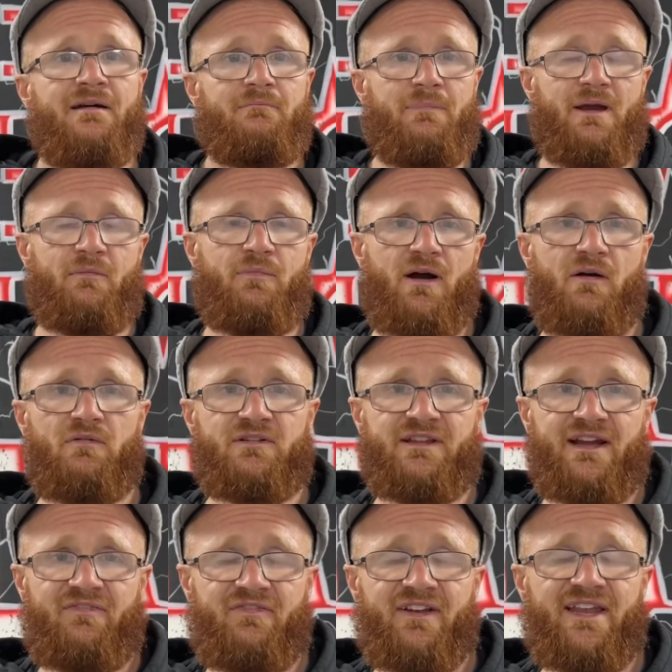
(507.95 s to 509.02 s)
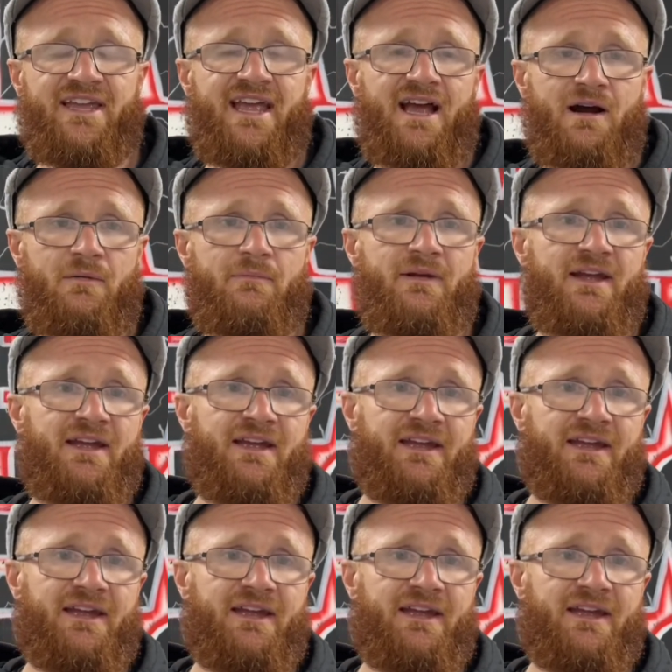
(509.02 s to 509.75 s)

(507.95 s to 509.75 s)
But it will definitely help